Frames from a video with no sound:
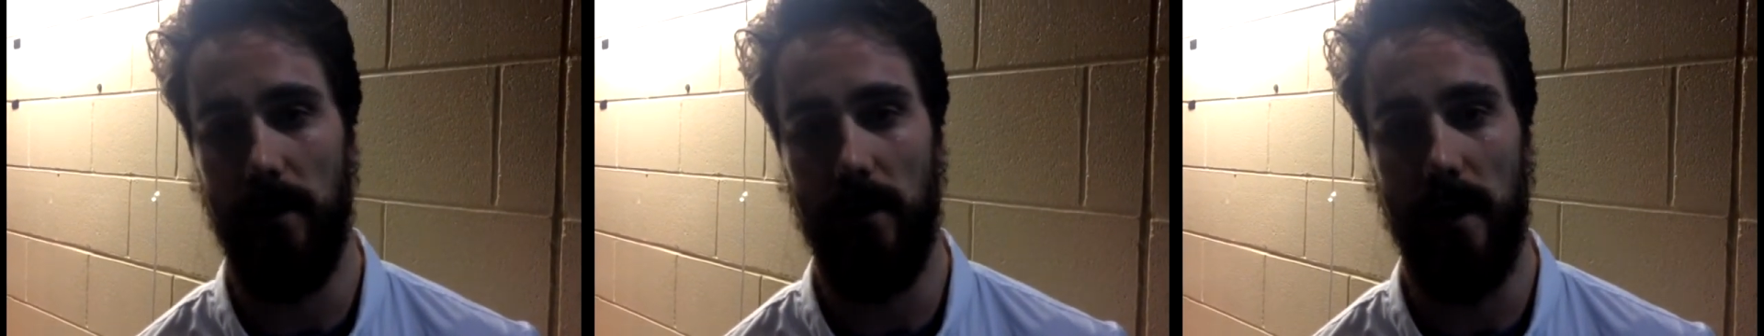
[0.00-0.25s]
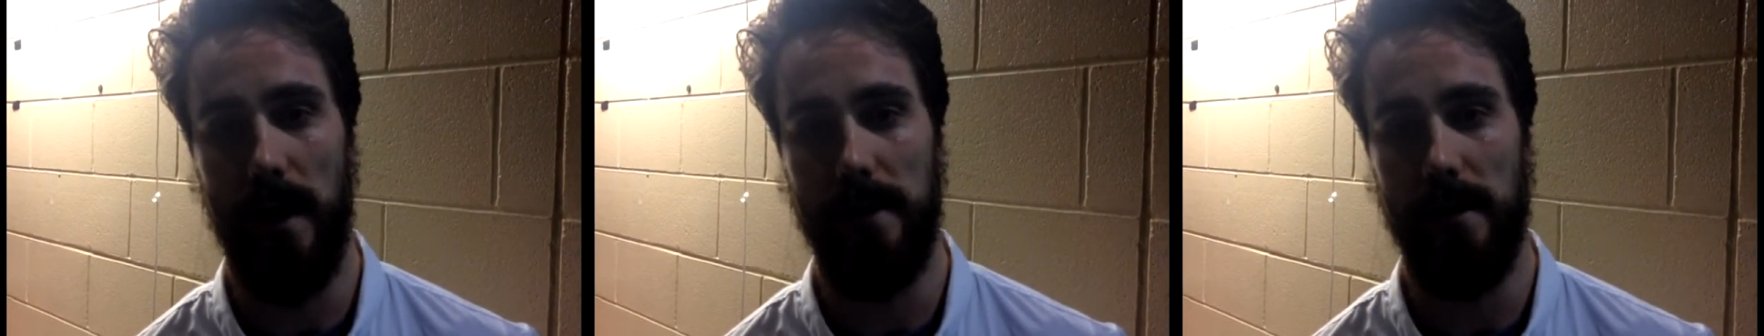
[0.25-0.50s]

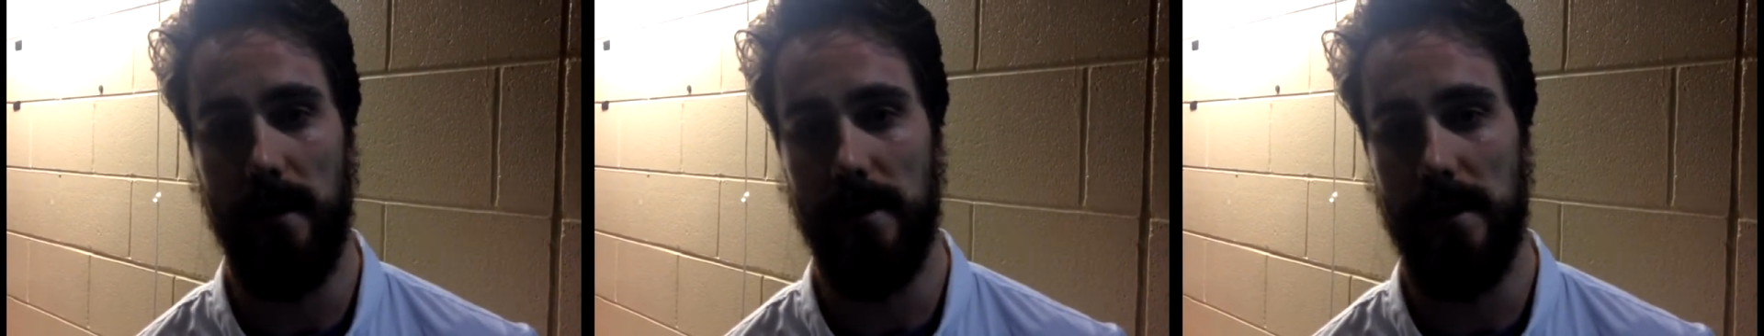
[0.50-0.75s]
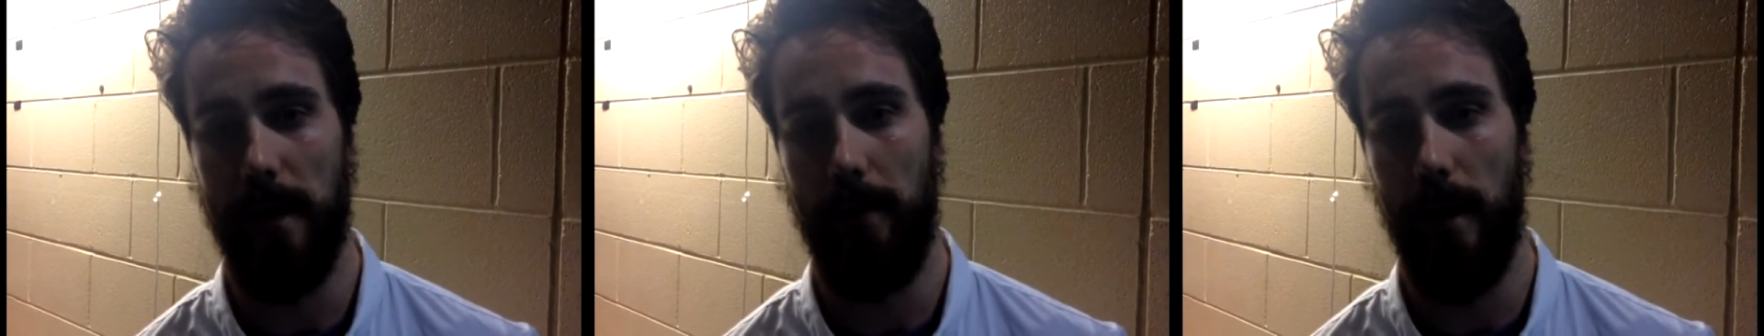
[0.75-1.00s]
guys got to
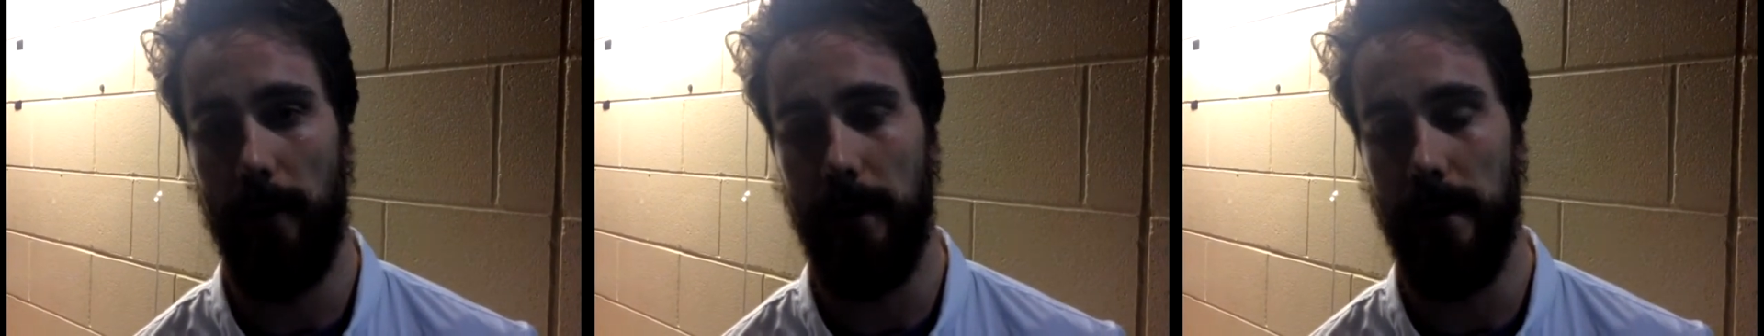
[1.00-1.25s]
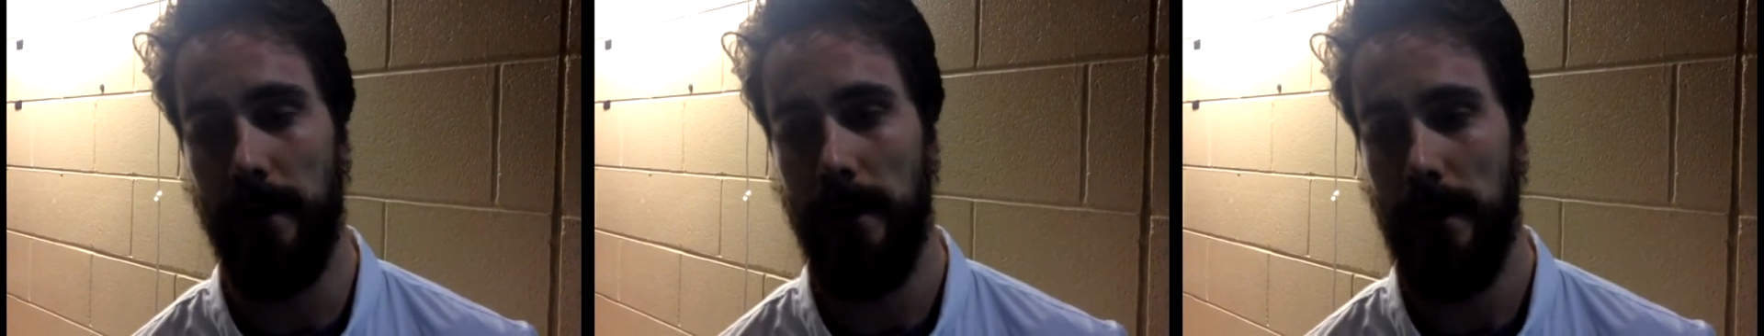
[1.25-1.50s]
step up
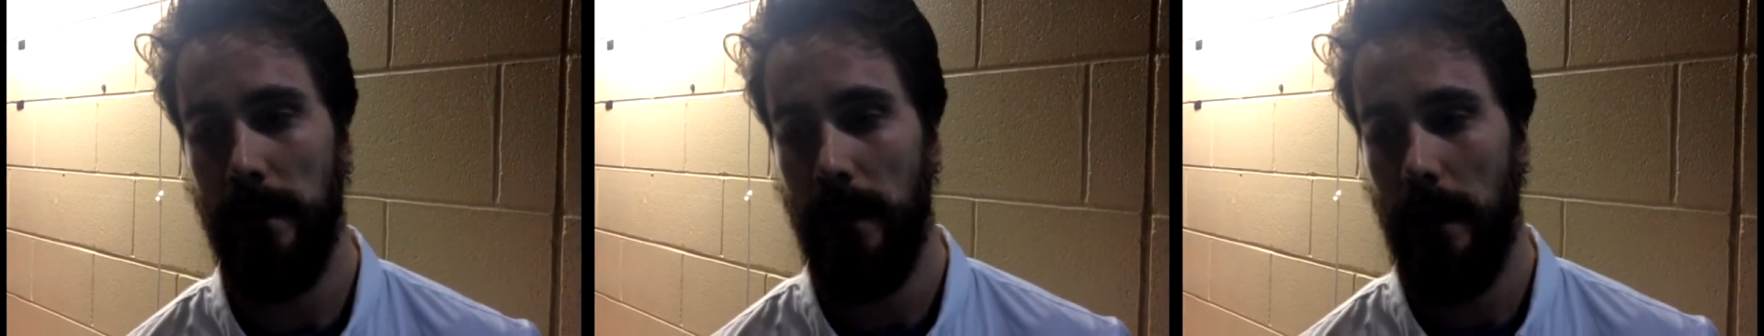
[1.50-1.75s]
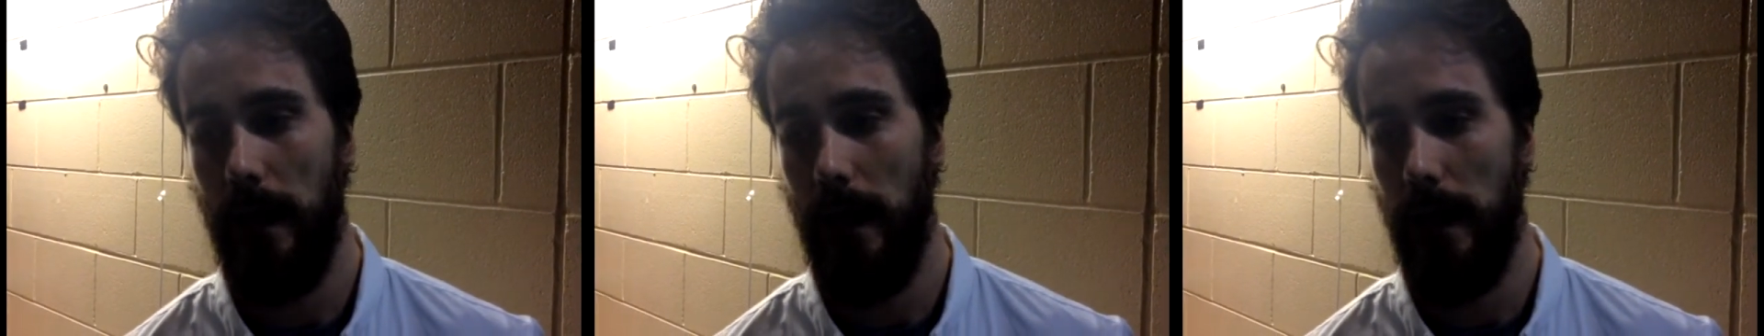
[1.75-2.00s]

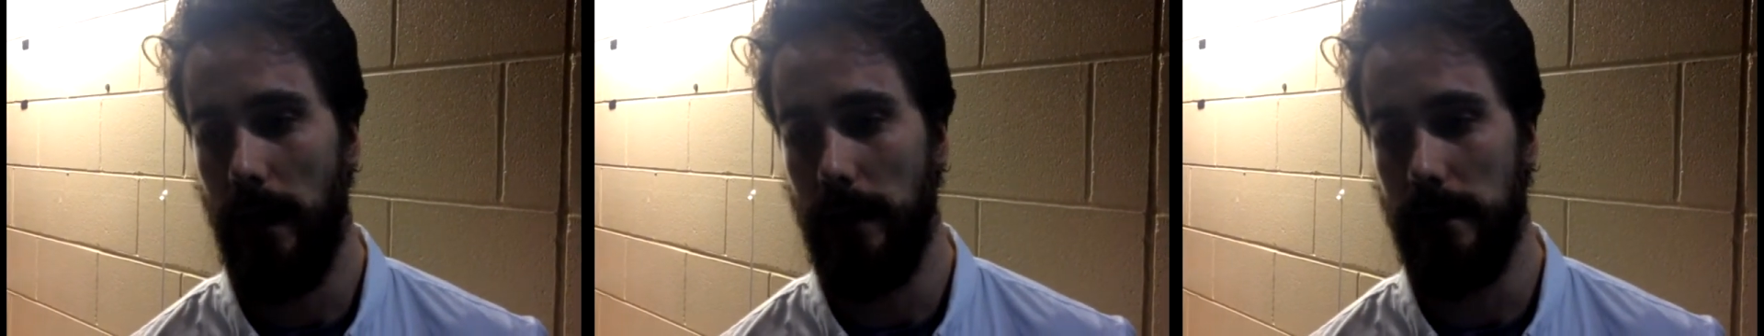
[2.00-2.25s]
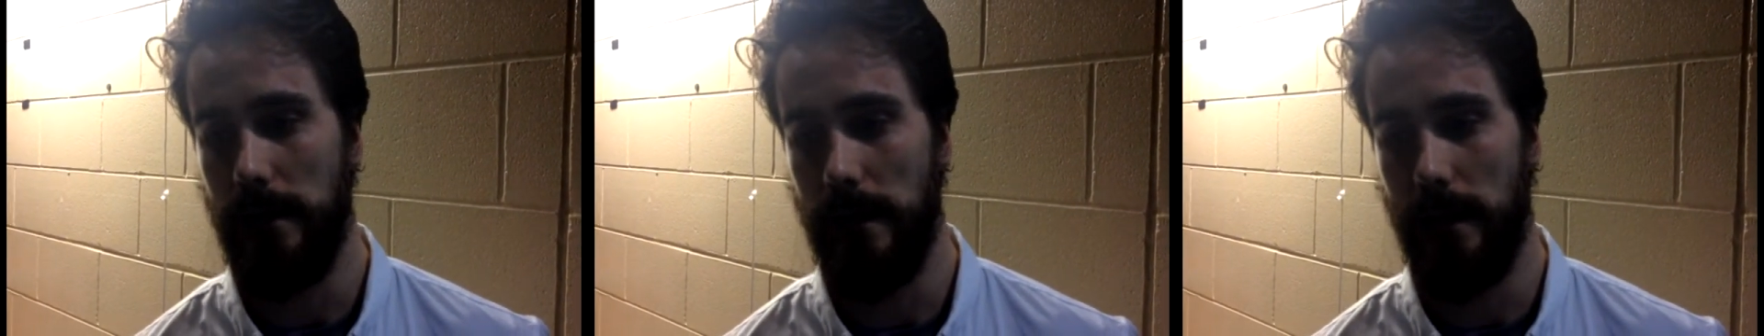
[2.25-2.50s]

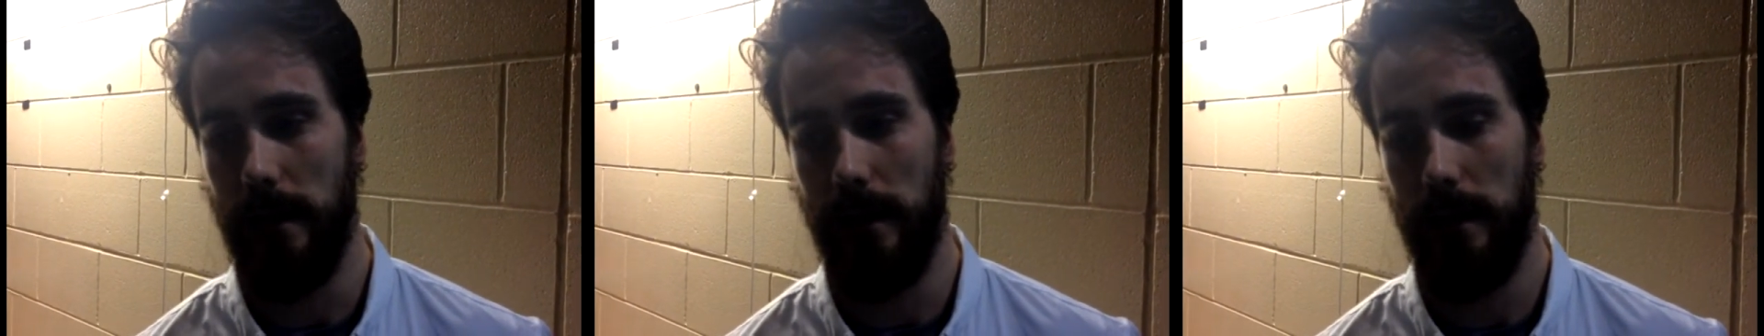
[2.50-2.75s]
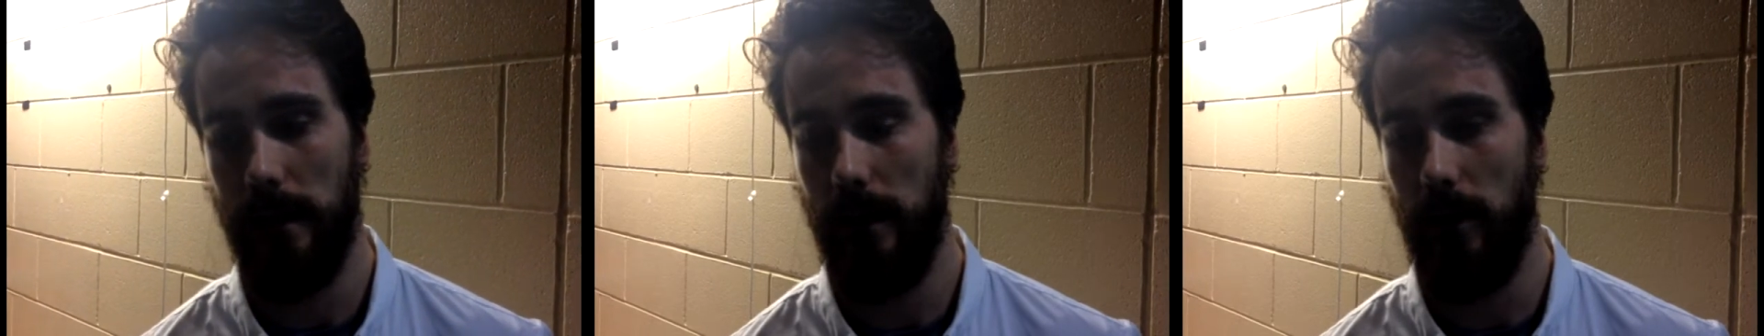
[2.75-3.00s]
and
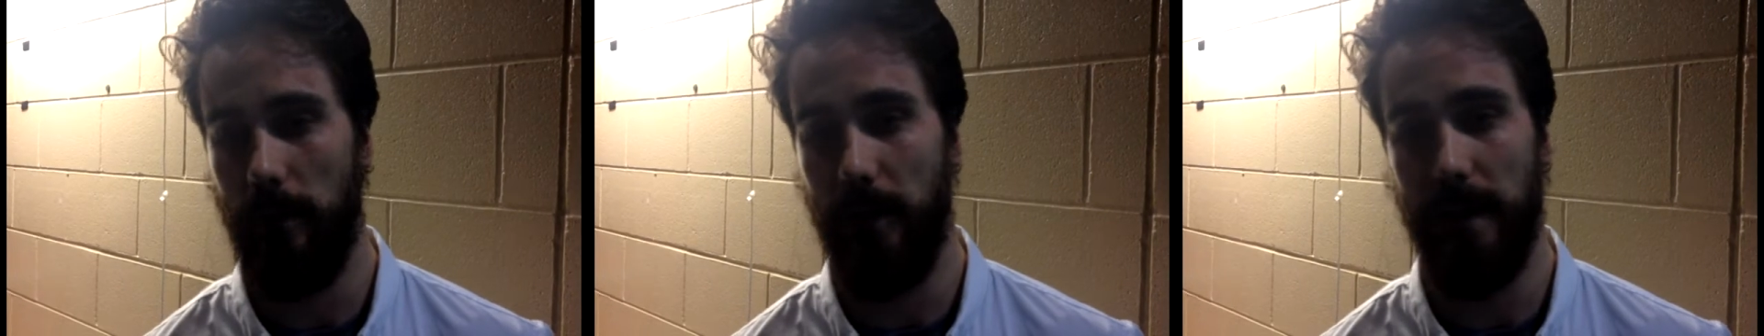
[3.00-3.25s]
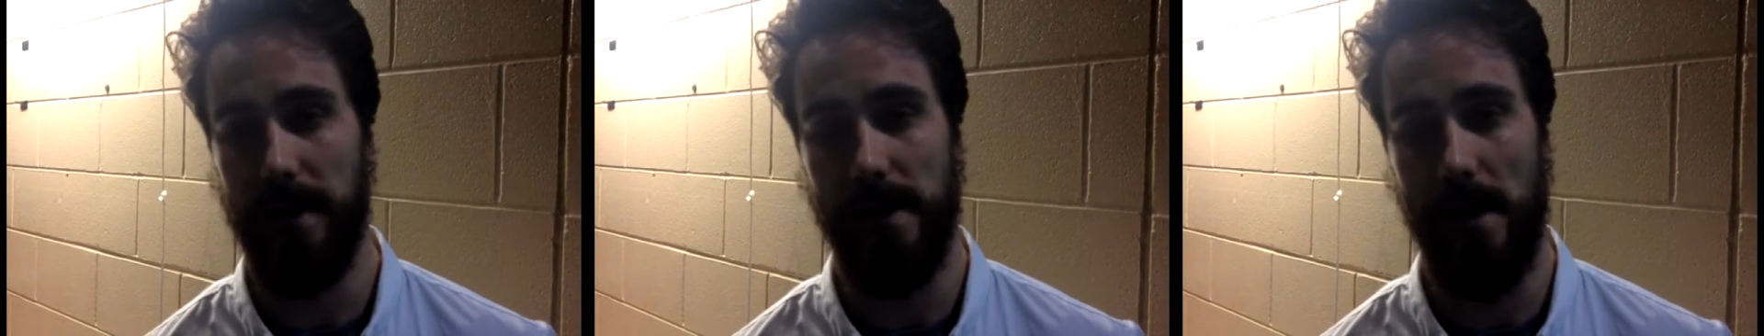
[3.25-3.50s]
play a
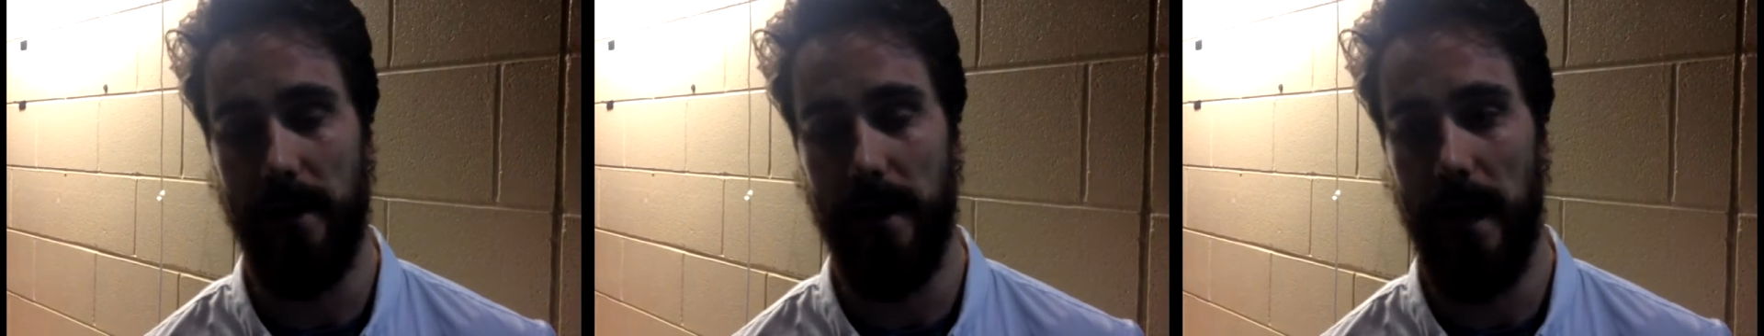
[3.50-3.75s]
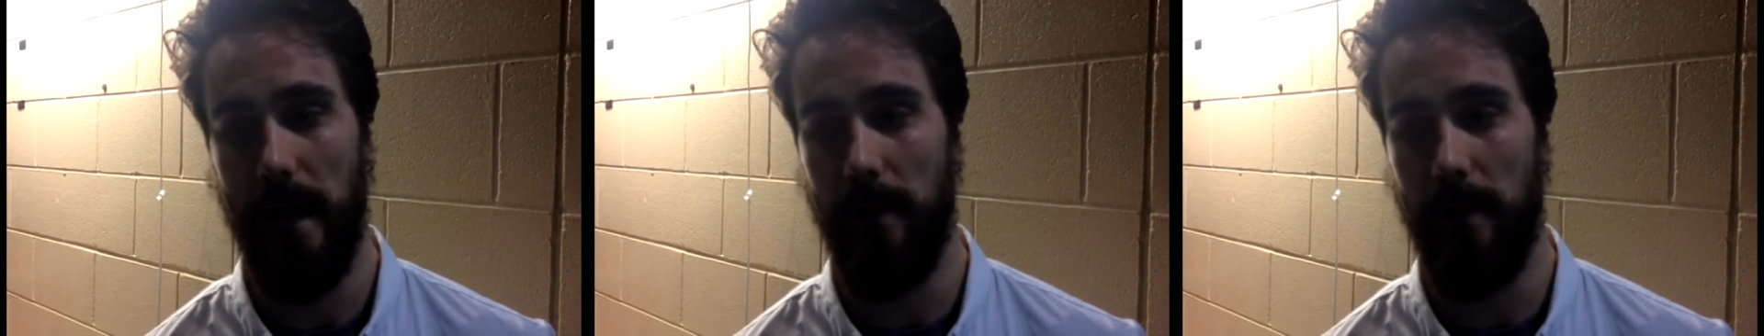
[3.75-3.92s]
solid game,